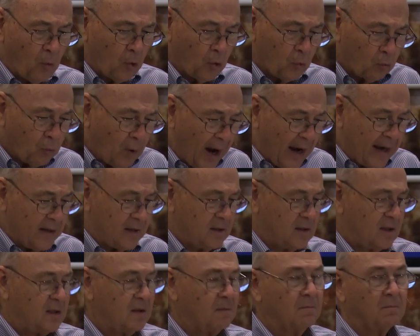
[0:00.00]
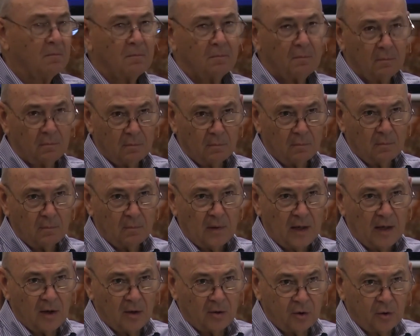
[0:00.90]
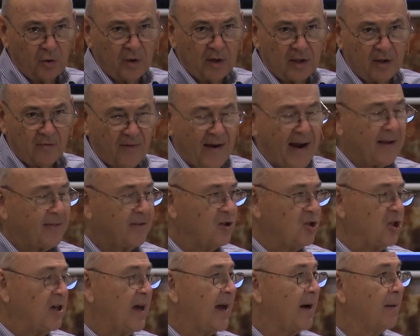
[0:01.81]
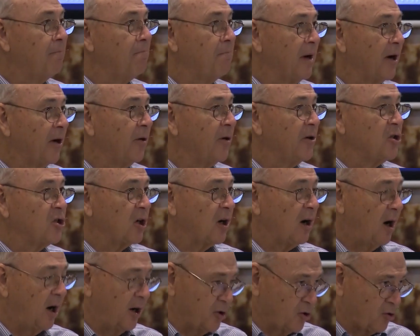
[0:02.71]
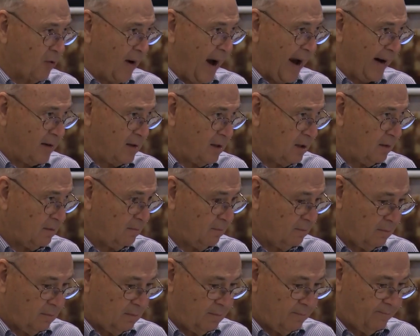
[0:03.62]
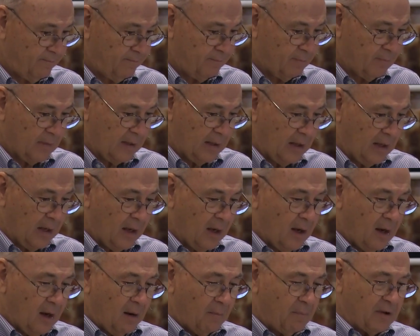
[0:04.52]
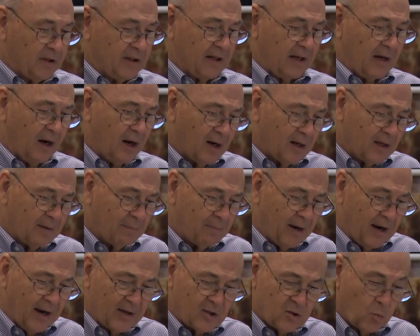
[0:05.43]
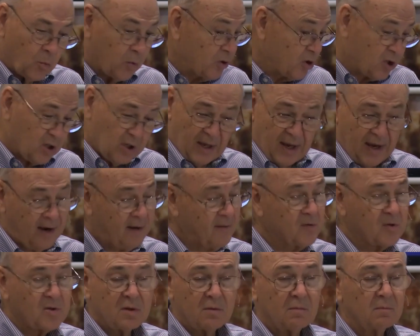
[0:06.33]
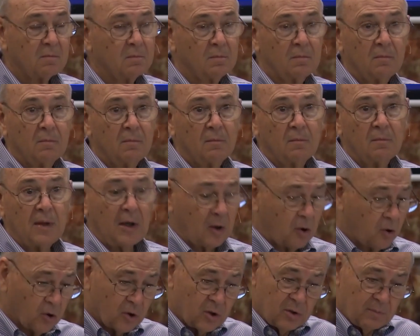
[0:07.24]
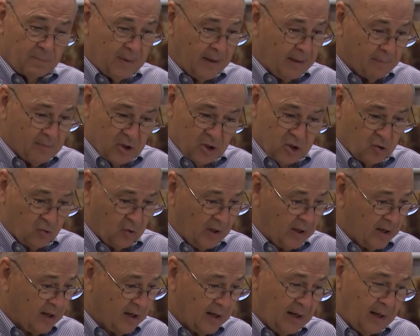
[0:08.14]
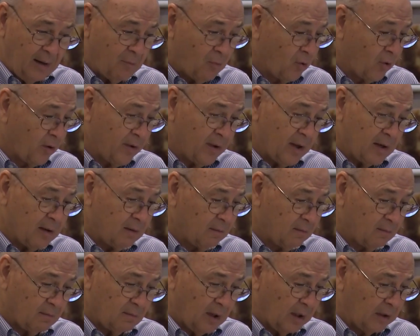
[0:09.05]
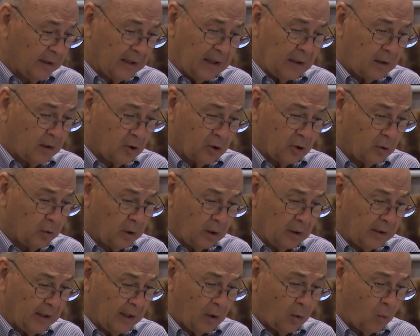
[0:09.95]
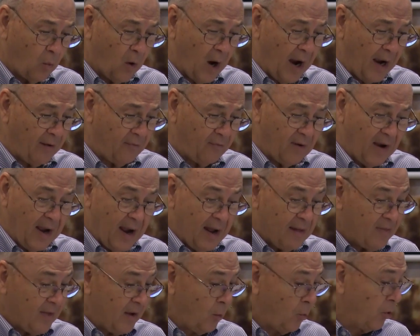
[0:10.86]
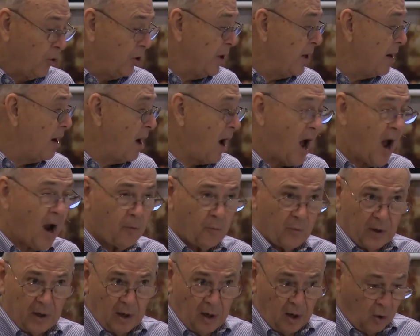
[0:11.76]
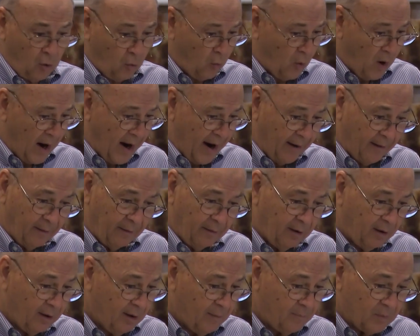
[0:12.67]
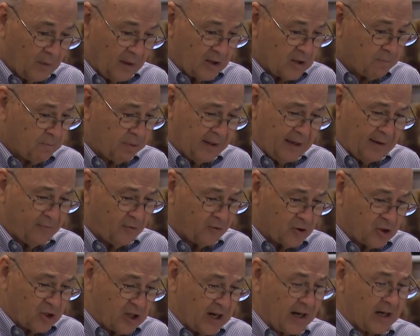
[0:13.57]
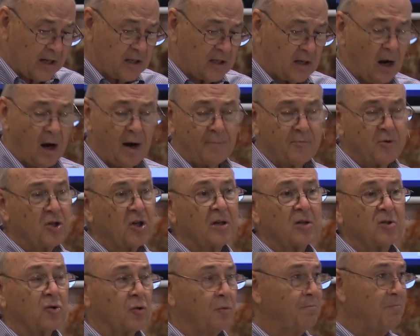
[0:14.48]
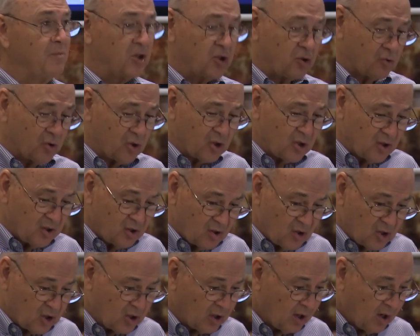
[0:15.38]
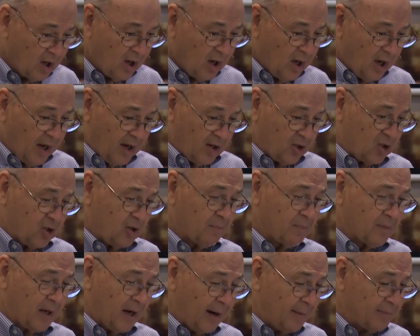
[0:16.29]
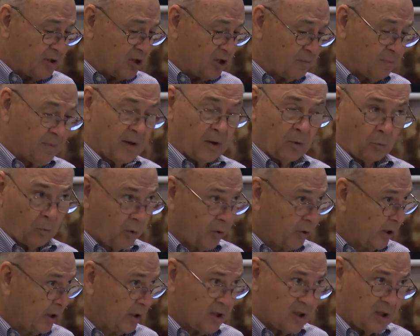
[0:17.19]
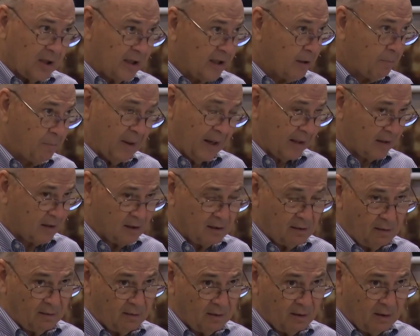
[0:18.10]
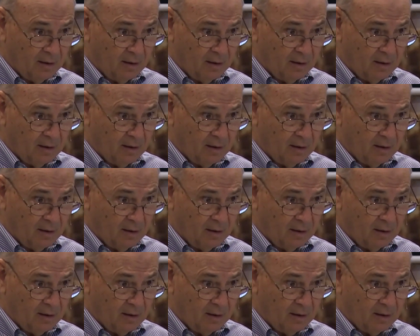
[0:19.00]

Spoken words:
more rights, including the fact that she had a marriage contract. But the concubines weren't slaves. They couldn't be mistreated any more than a legal wife. They were not acquired as playful sex objects or mistresses, as sometimes has been erroneously depicted.